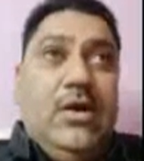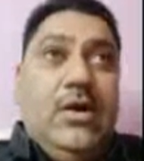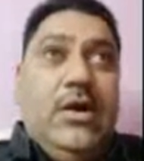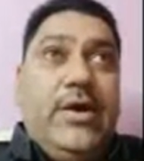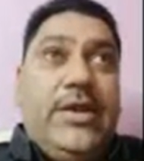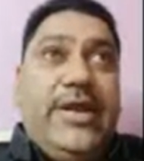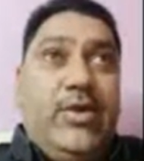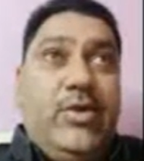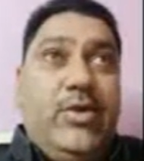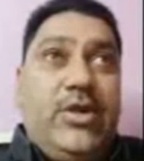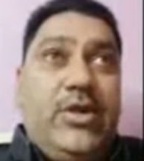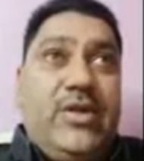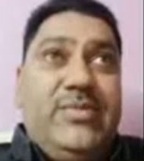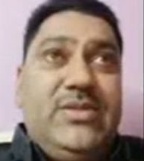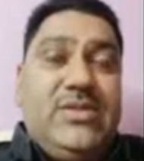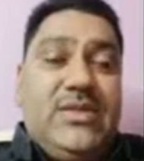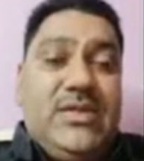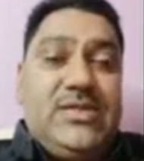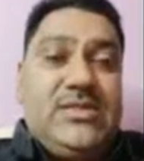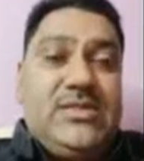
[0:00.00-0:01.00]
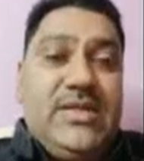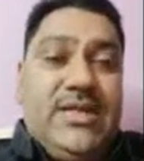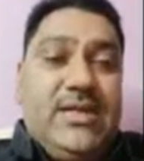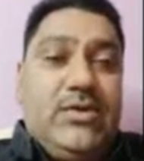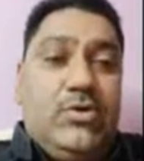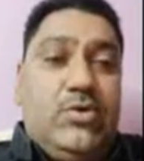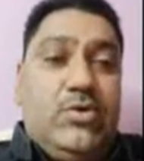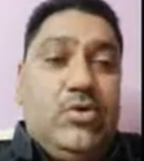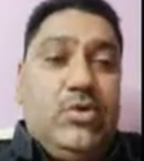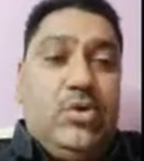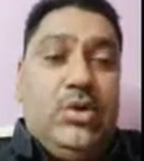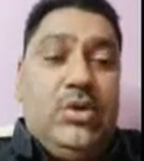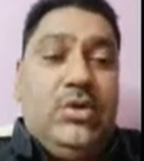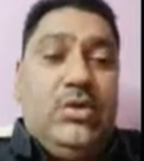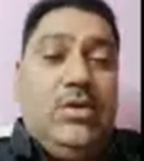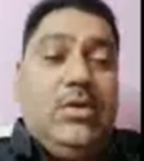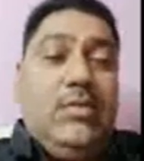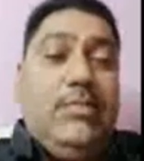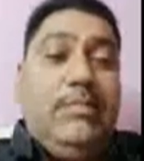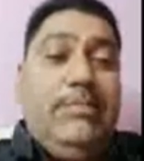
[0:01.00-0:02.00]
regular minerals like coal,
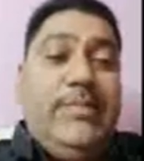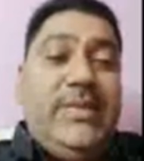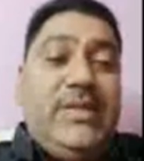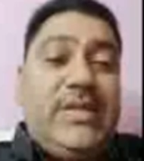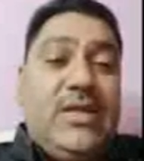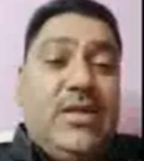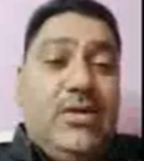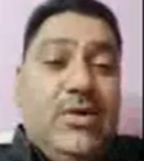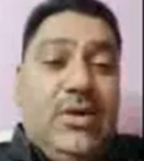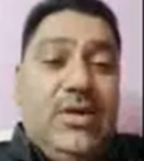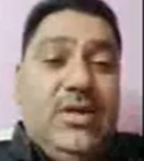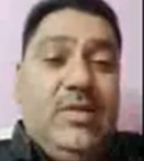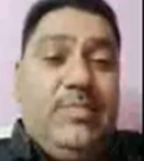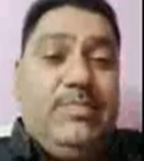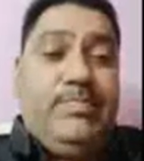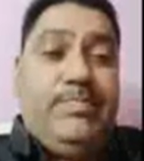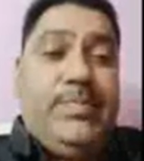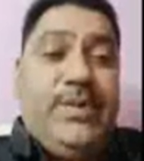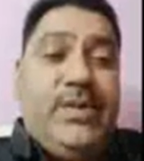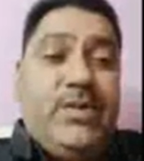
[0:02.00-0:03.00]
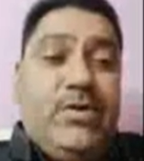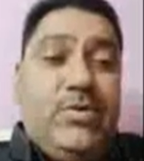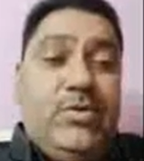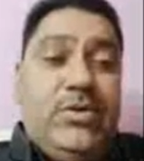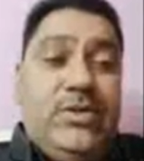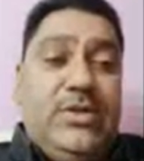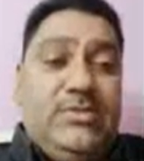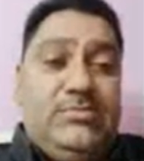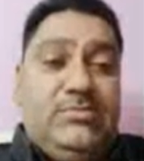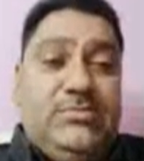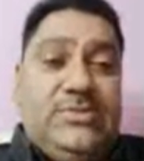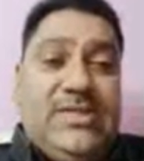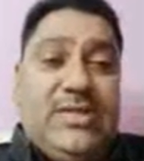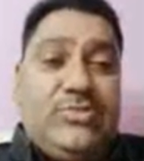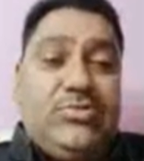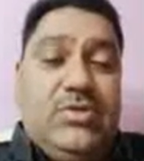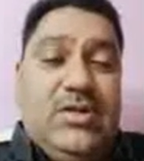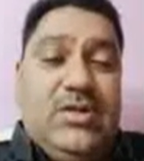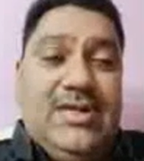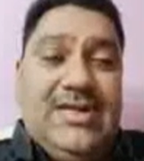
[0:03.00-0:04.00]
mineral oil, petroleum,
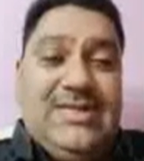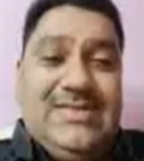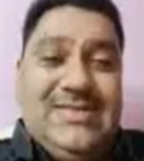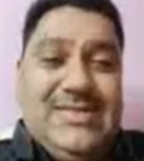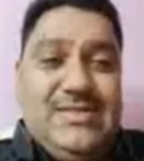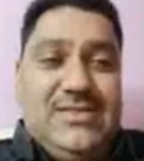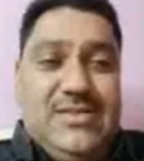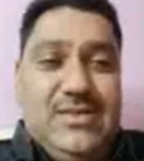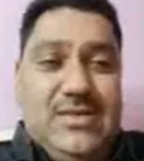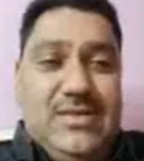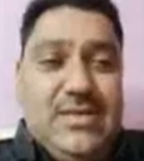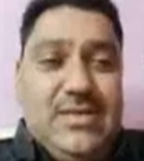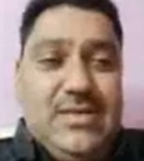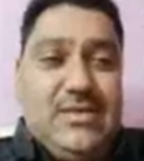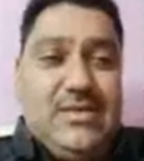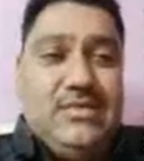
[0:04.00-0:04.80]
natural gas, etc.